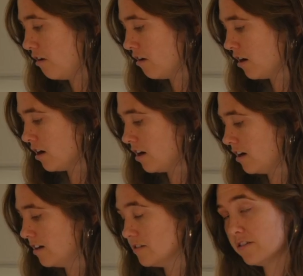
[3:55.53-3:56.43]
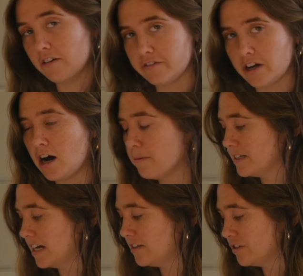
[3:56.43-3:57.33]
our stovetop
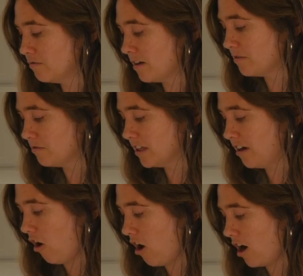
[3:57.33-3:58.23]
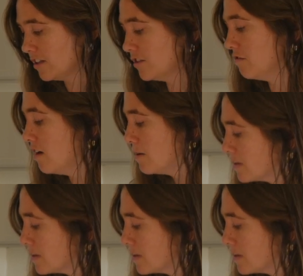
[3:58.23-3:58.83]
tends to run really hot, so I'm